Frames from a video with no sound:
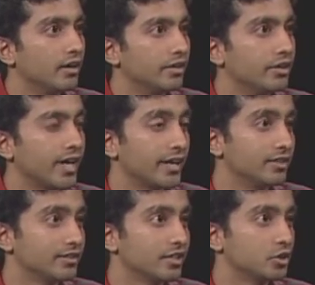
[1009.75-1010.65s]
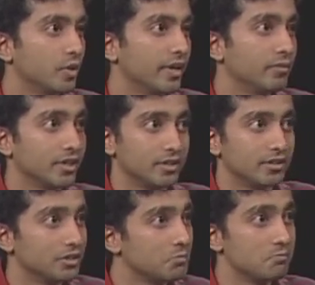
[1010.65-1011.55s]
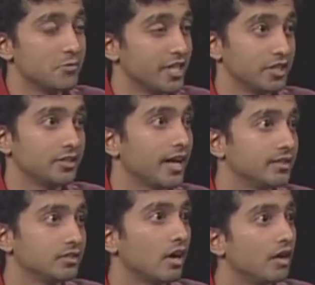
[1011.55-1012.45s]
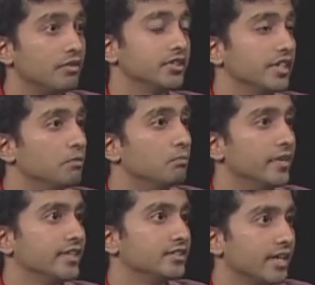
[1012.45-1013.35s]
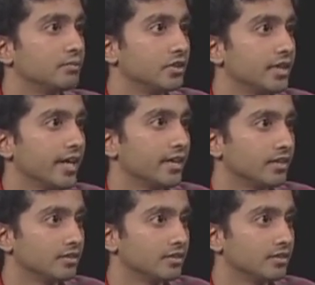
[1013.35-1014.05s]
their diet in such a way, because changing diets is obviously a big step to take.